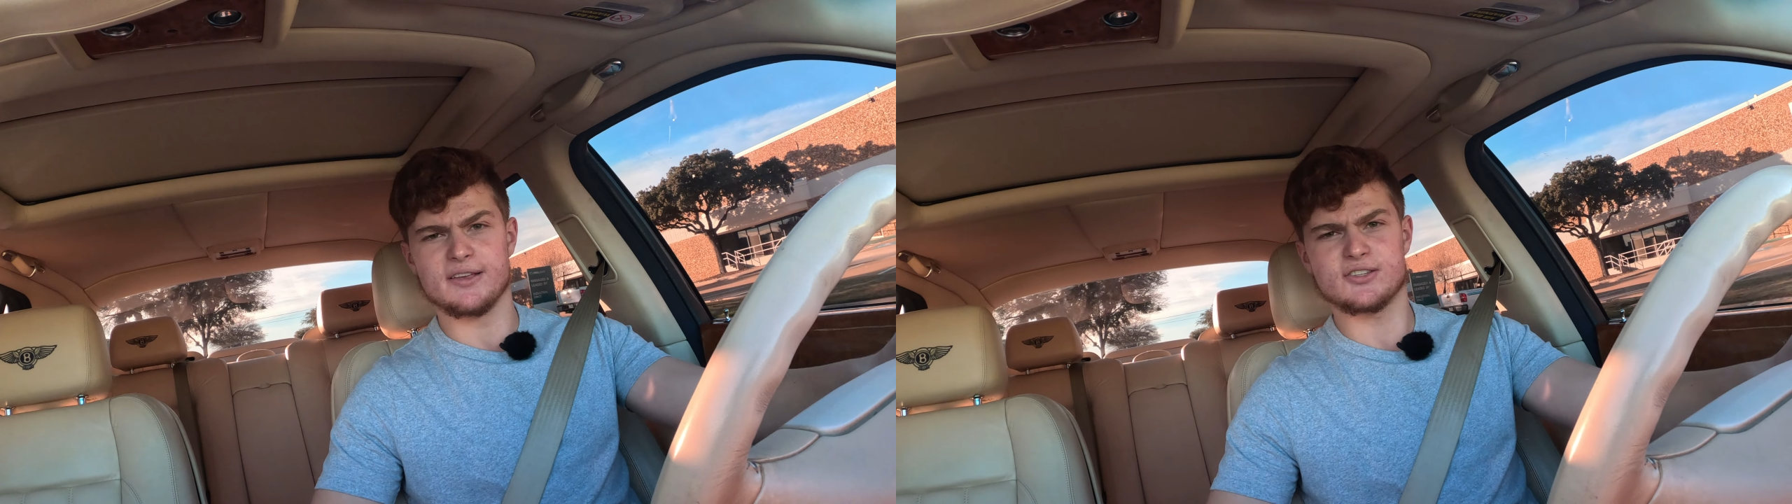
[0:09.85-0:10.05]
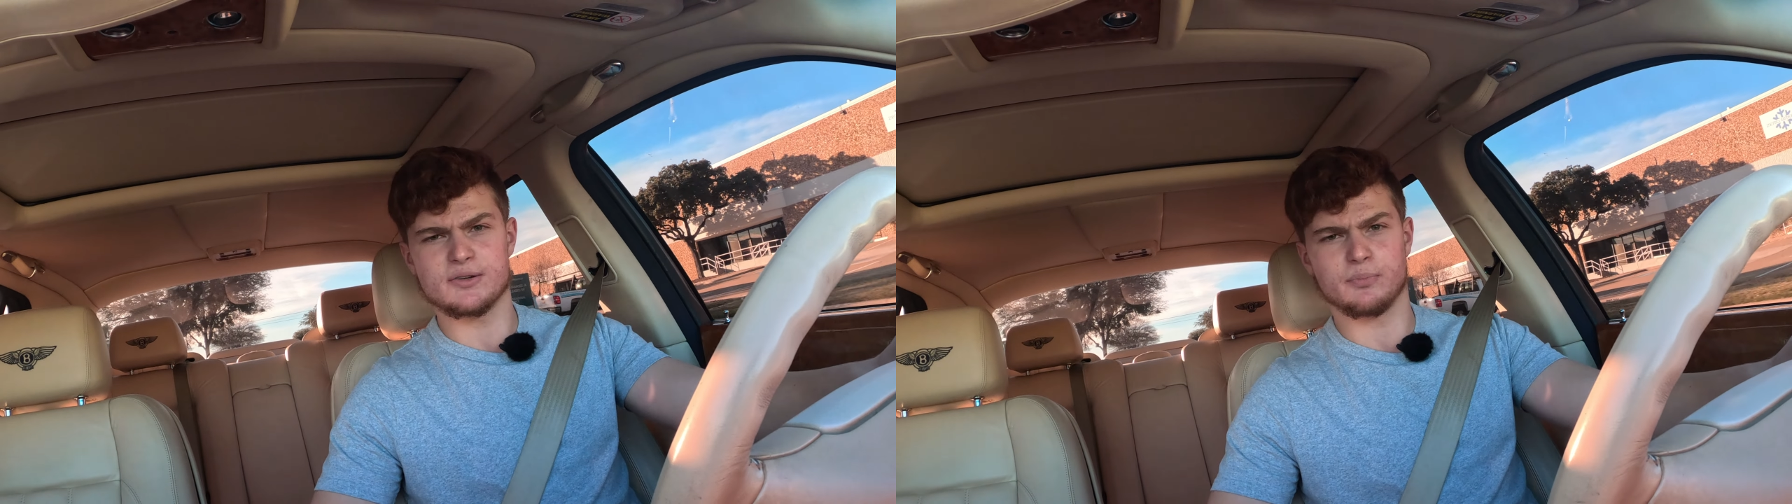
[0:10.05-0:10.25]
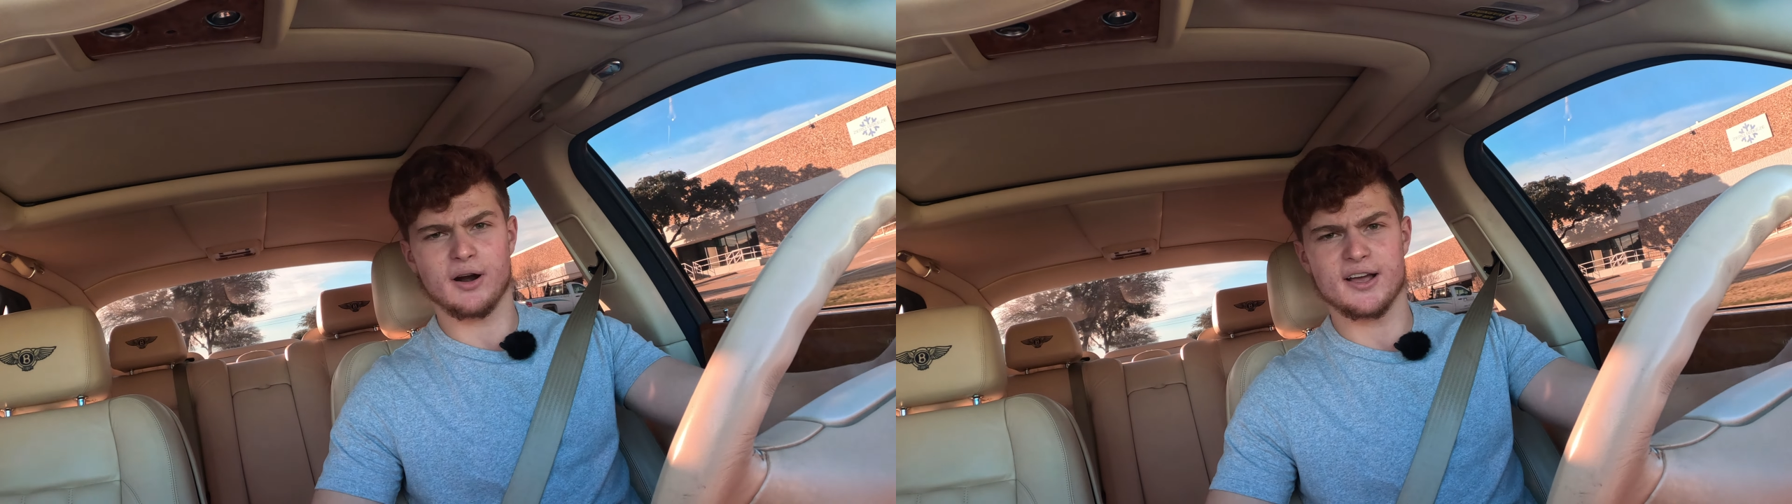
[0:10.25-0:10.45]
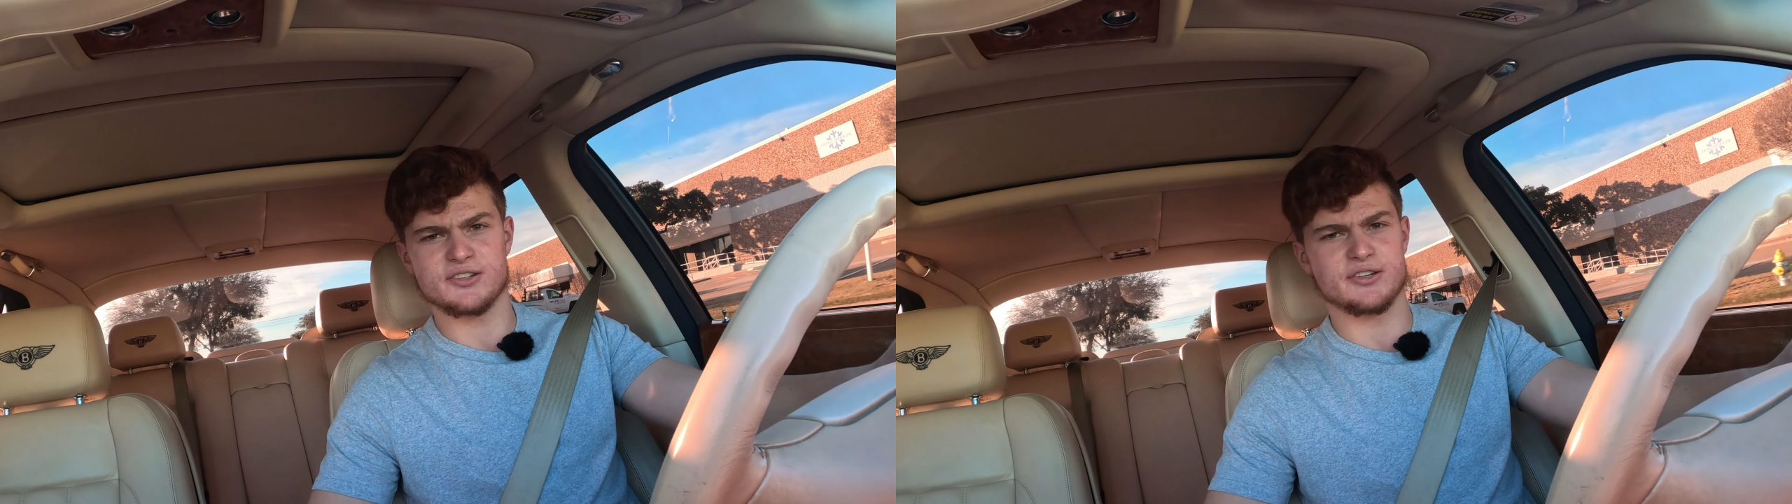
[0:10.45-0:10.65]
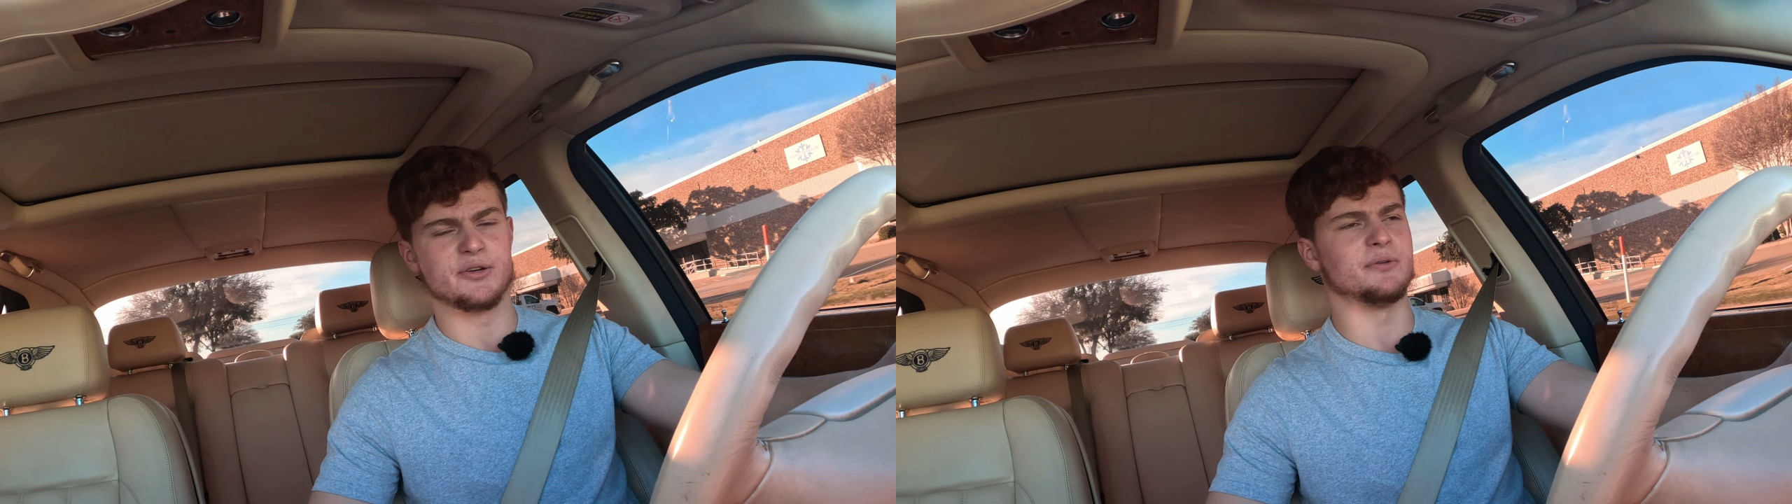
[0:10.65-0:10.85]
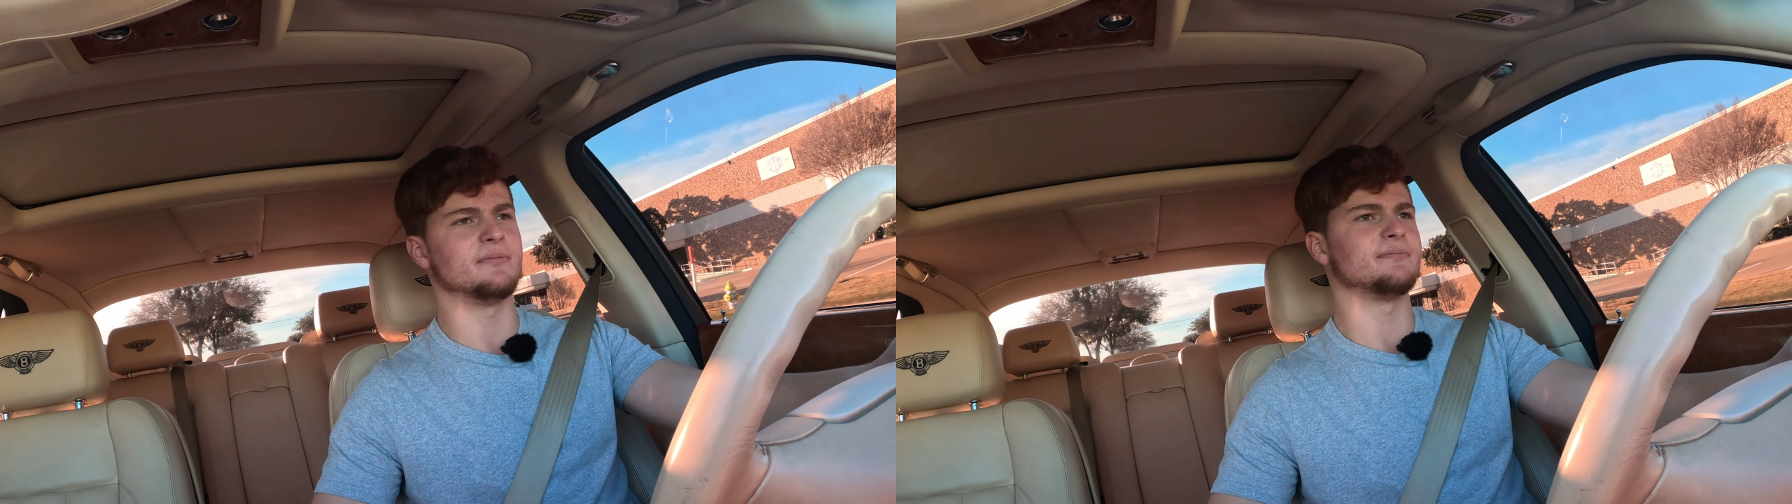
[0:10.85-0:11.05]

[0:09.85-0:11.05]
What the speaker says: surprise you.